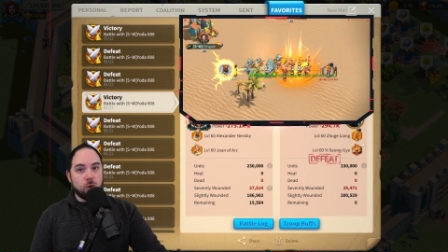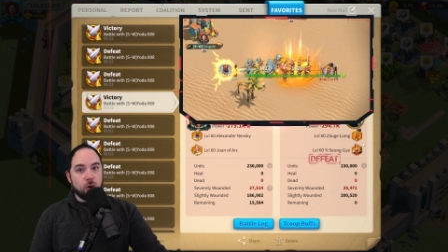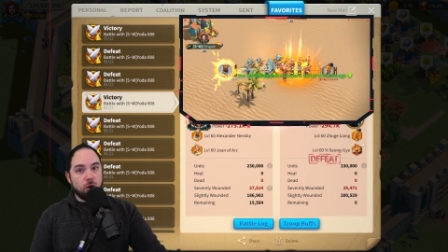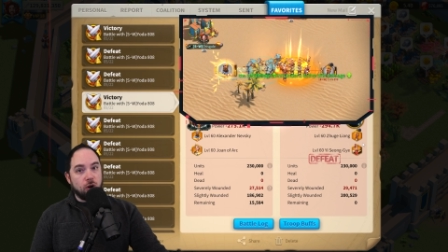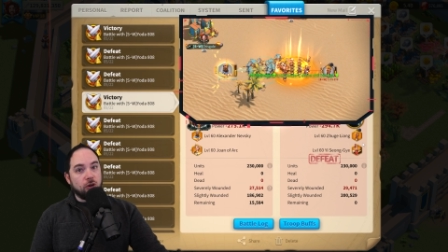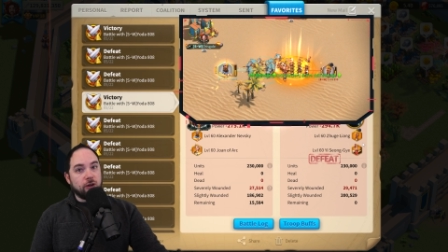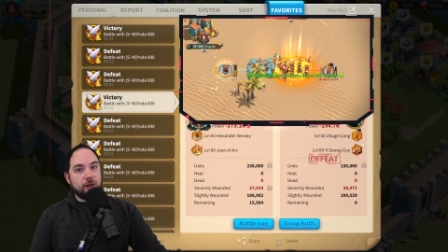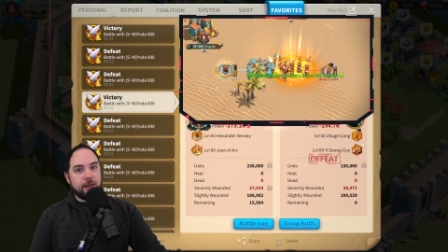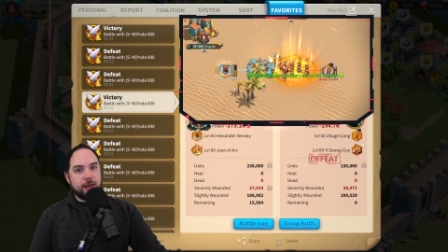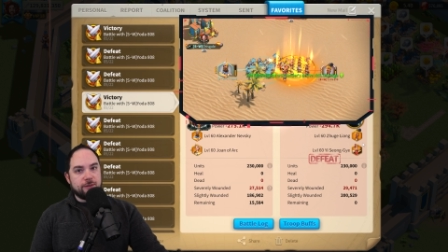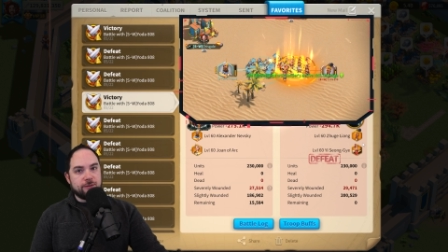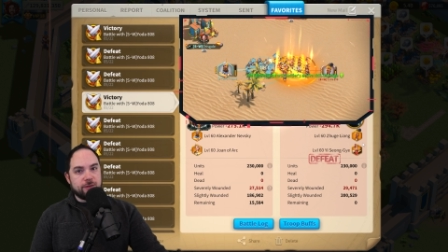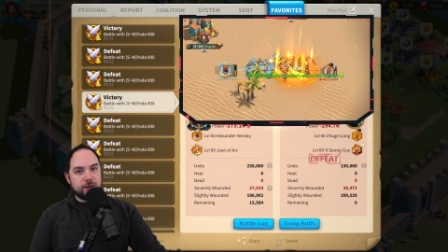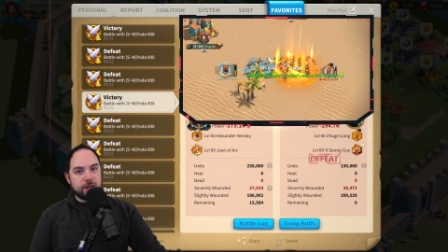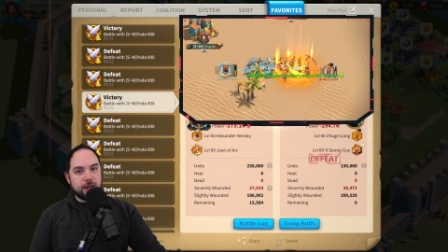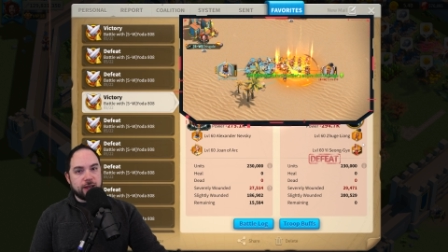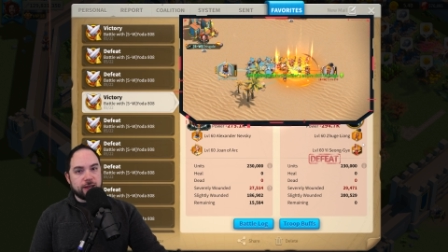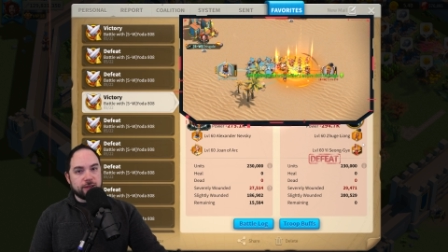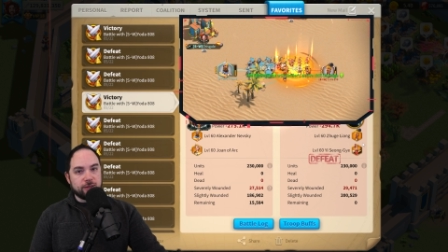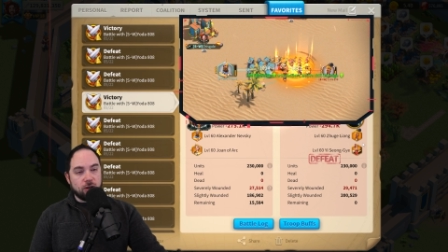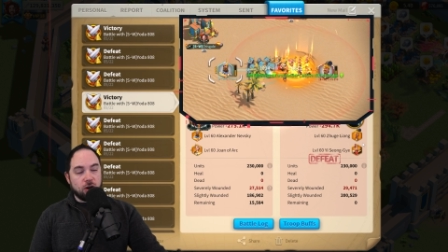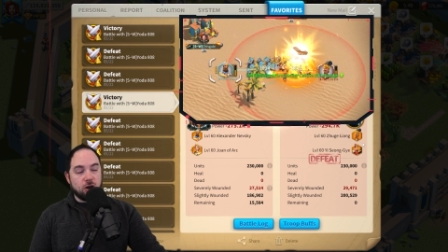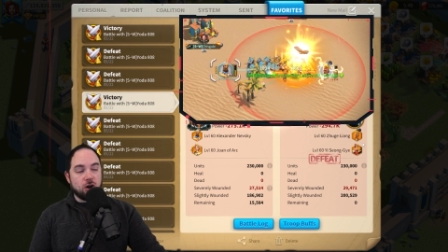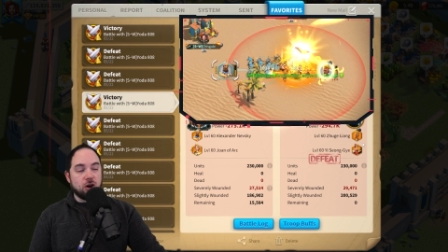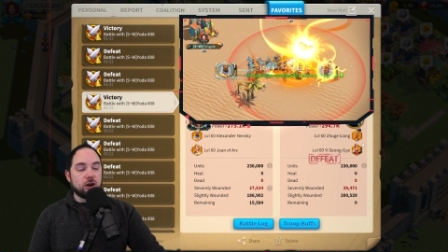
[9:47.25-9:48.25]
all
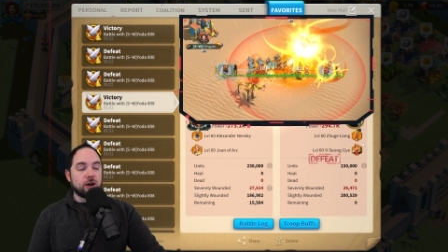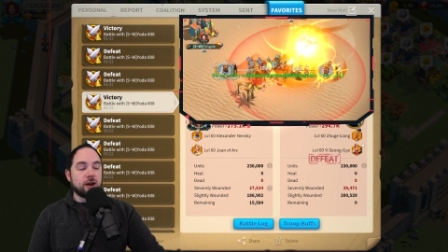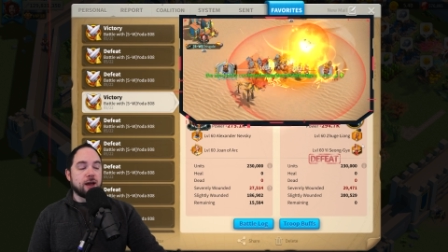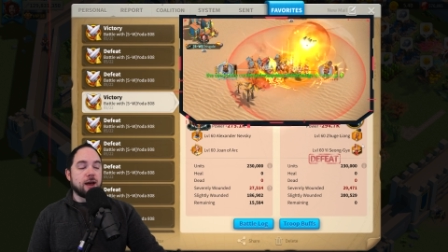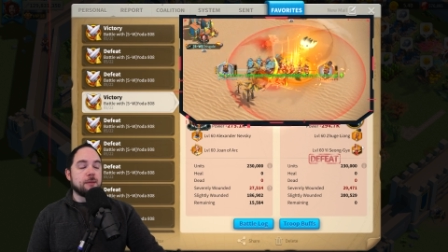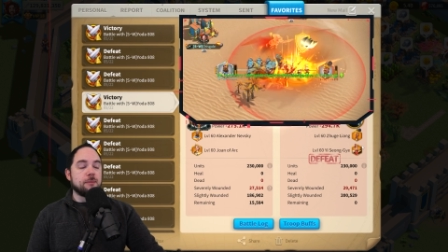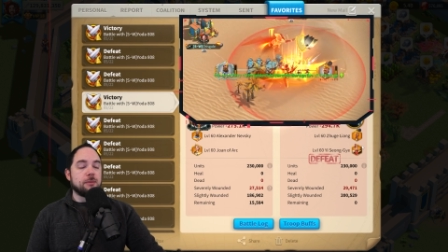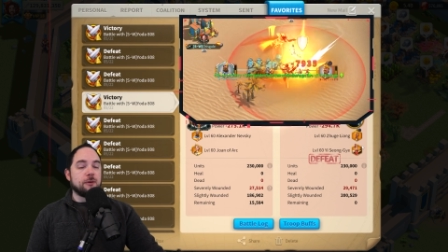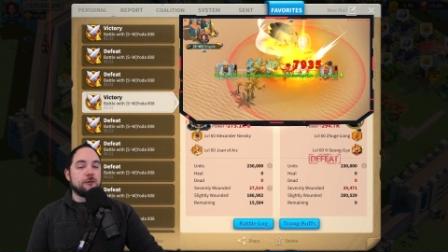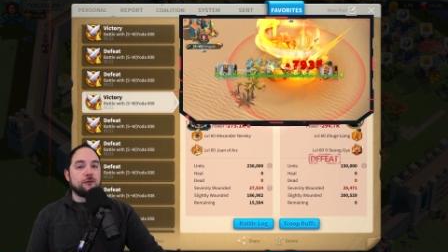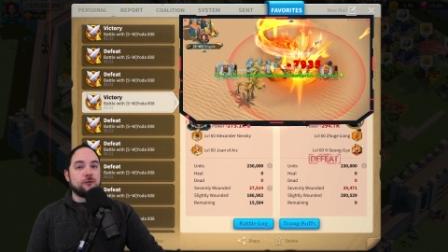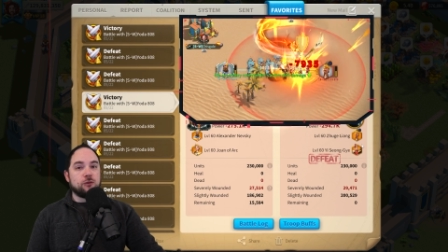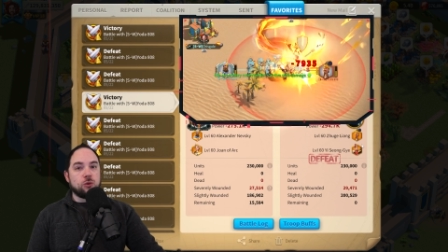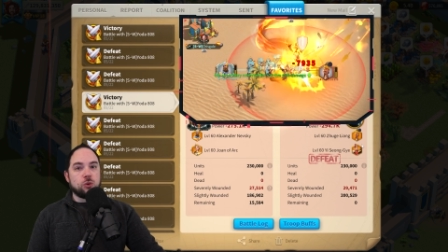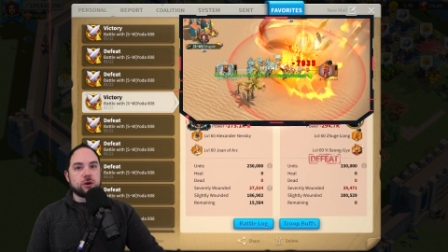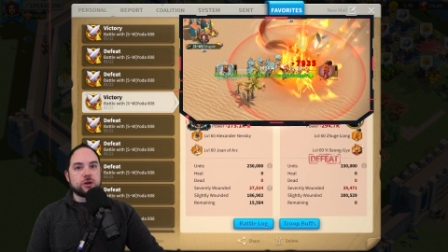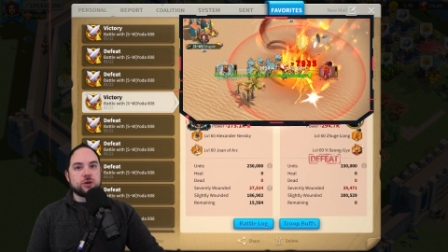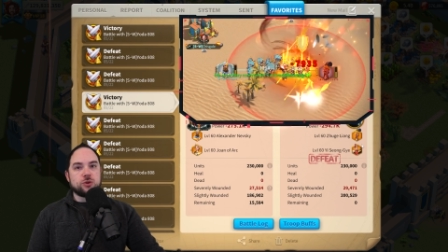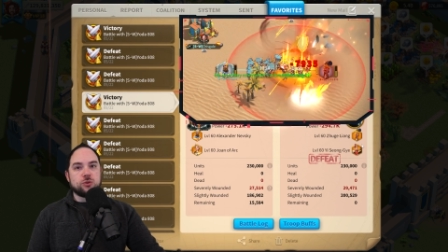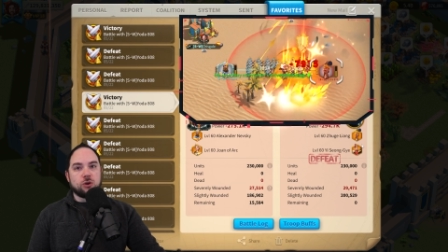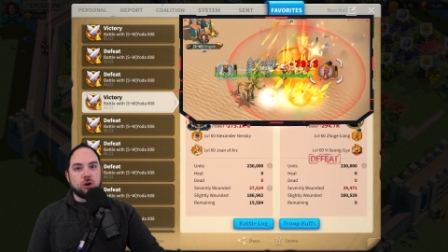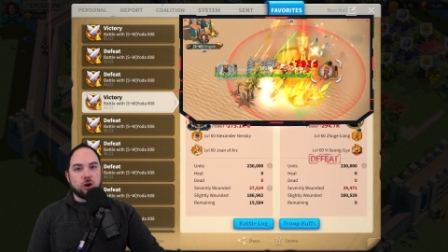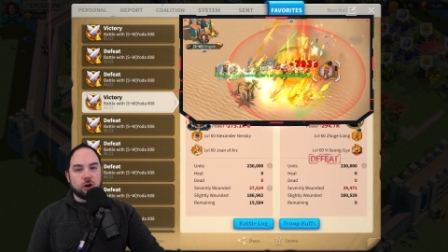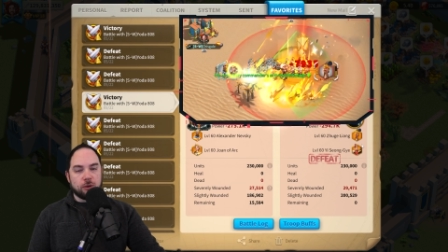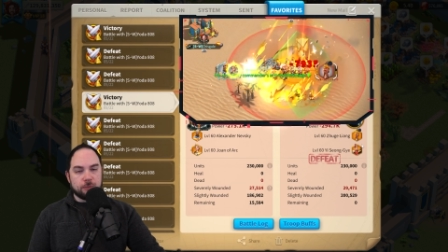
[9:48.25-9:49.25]
KVK long, and before
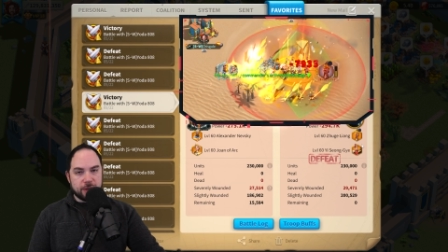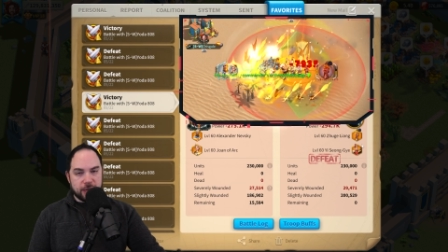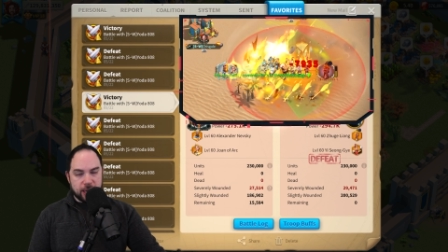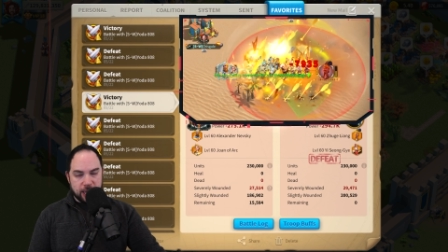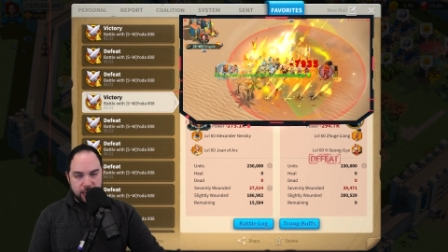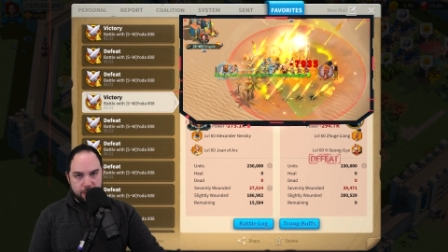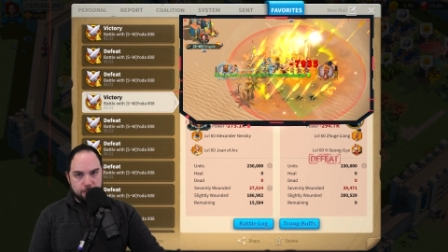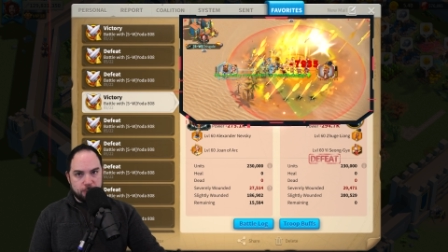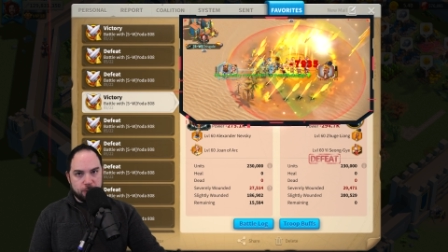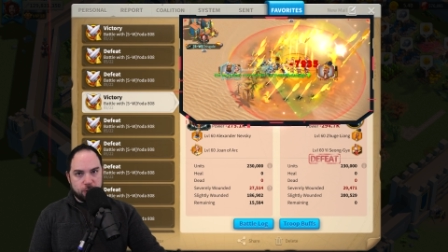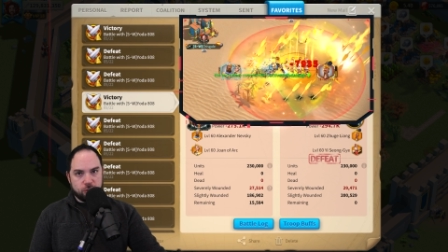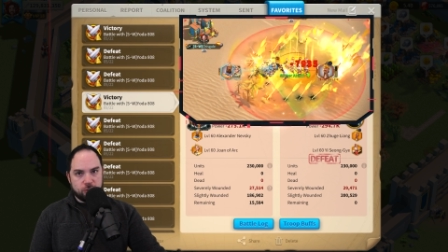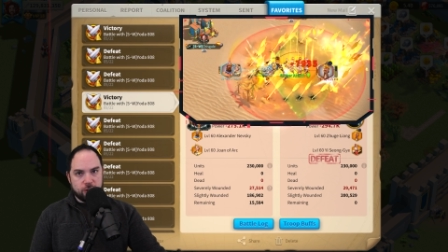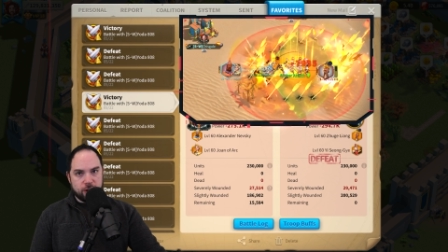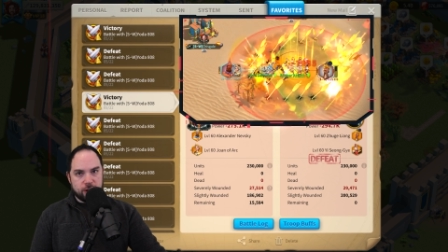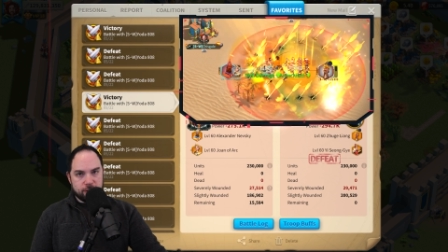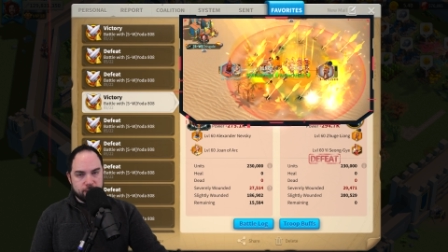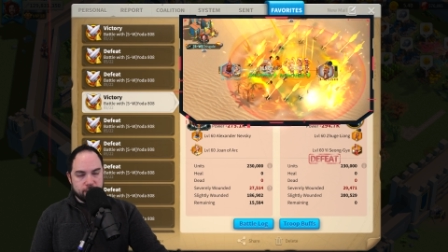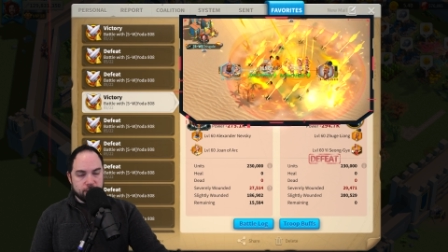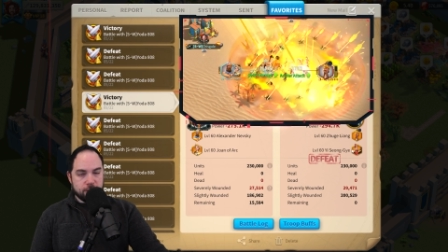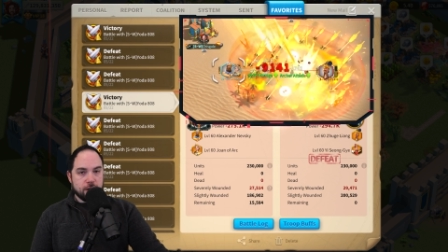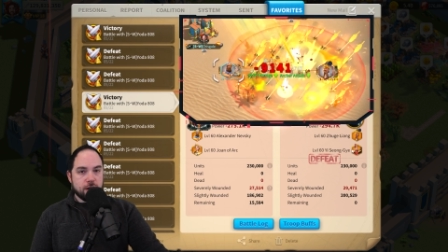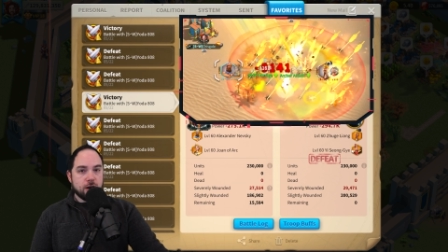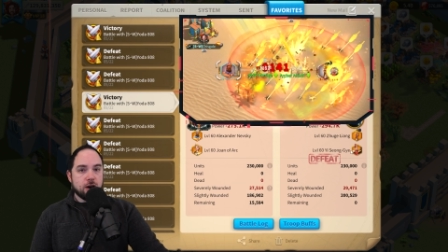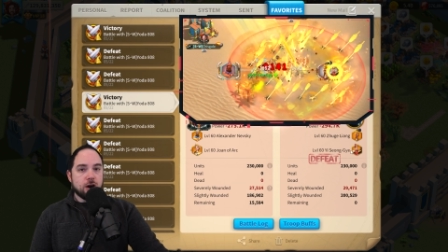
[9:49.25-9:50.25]
you call me a hypocrite,